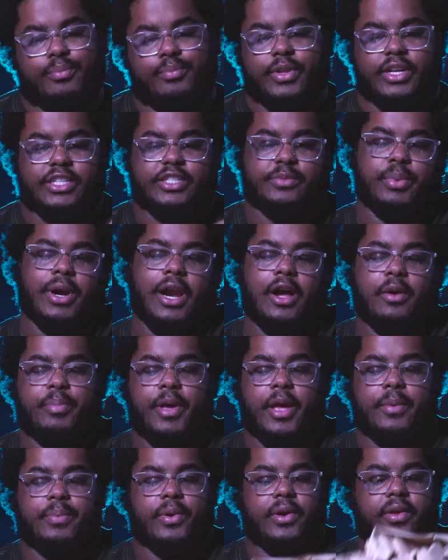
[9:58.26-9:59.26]
there's brown
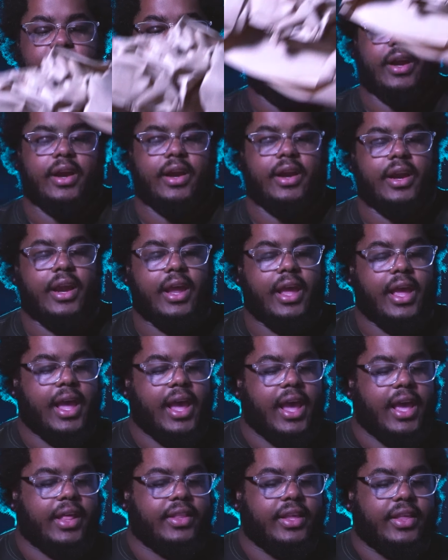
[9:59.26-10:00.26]
paper in there,
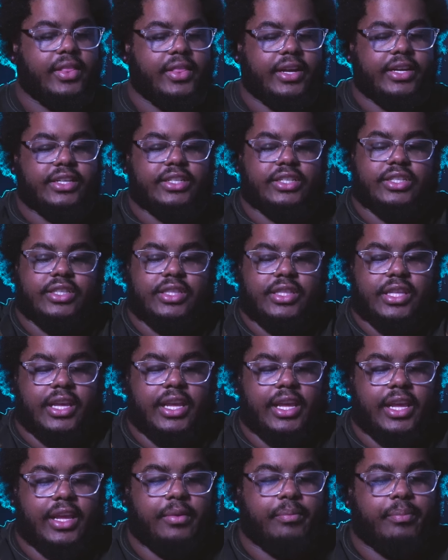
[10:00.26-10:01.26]
and then there's
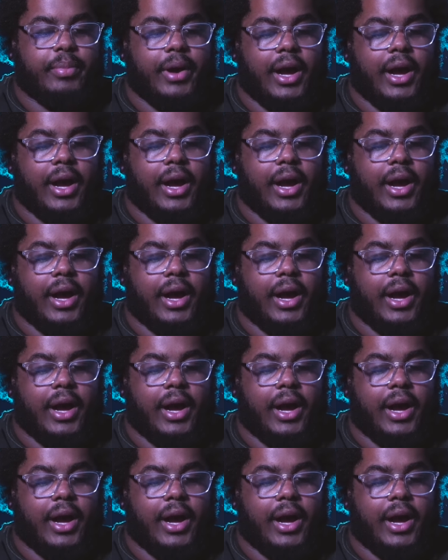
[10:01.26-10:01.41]
the